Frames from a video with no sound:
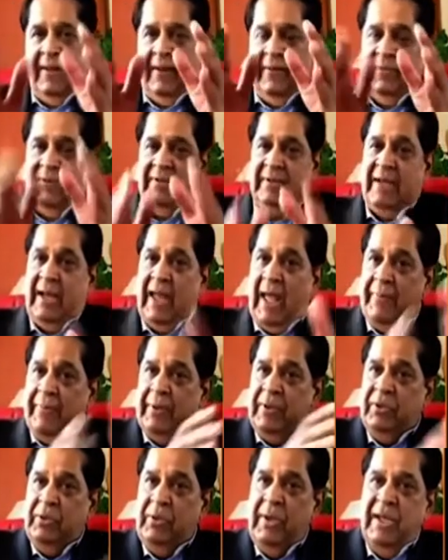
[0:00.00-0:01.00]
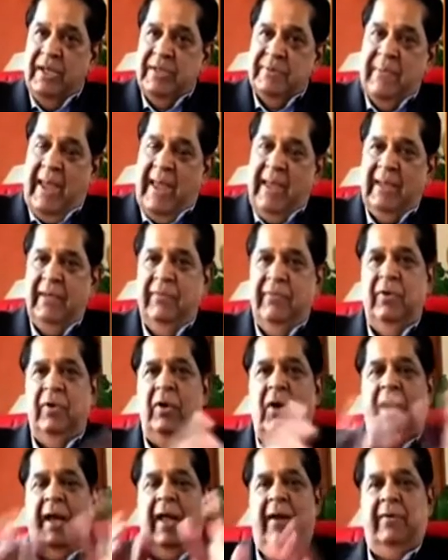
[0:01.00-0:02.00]
This had happened 2 years back, we would
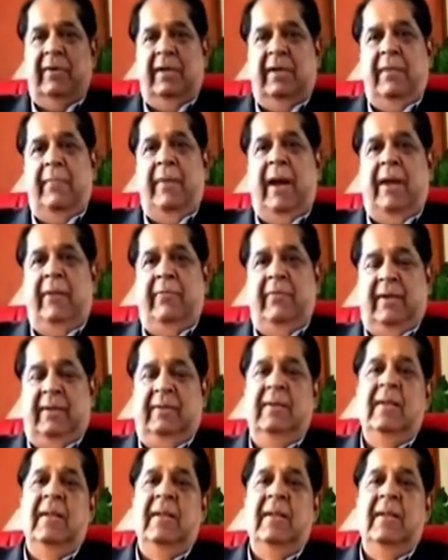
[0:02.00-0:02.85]
not have a bandwidth.